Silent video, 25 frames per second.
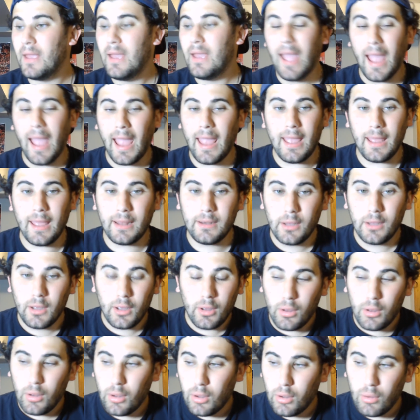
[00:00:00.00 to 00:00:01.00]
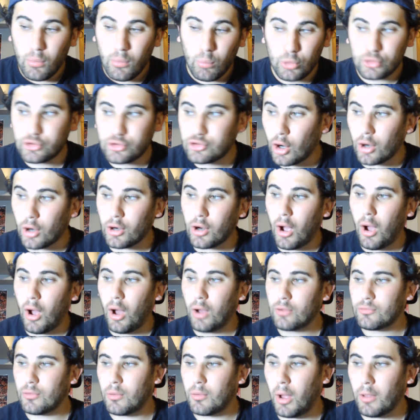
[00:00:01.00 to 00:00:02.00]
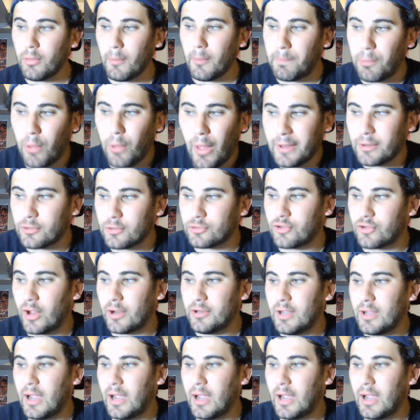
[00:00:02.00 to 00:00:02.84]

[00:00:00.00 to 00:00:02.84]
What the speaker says: And we'll start on the player side.